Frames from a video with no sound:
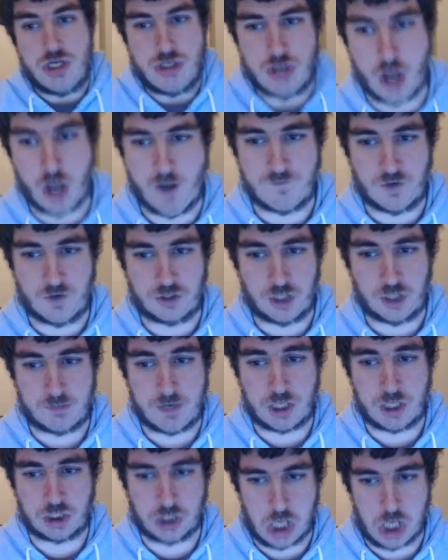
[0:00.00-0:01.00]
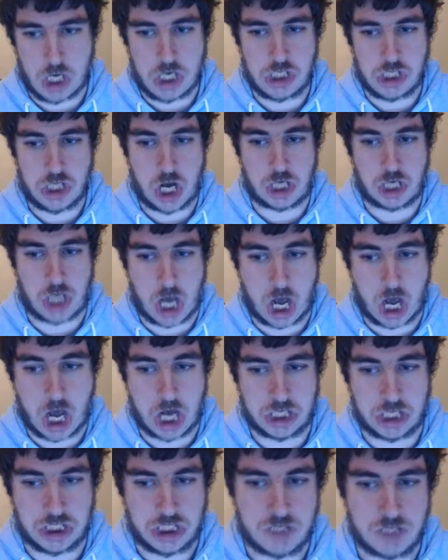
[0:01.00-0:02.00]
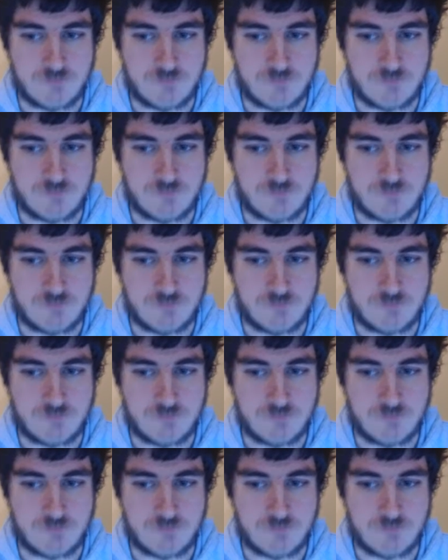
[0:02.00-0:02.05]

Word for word: never to be seen again.